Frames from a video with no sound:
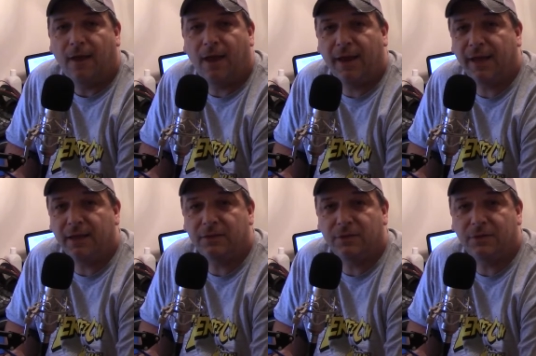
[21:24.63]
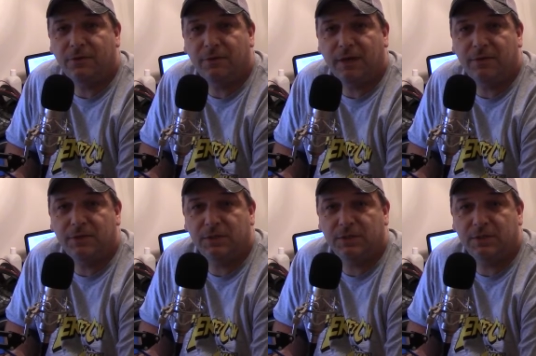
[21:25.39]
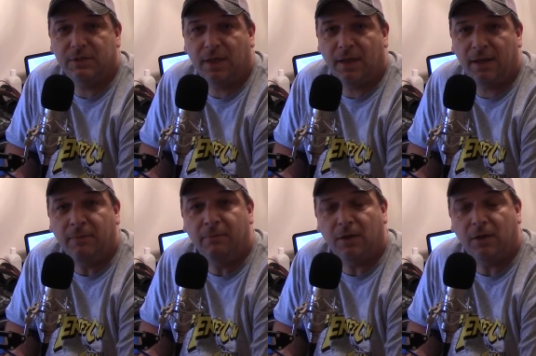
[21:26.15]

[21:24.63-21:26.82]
I got it turned around just in time.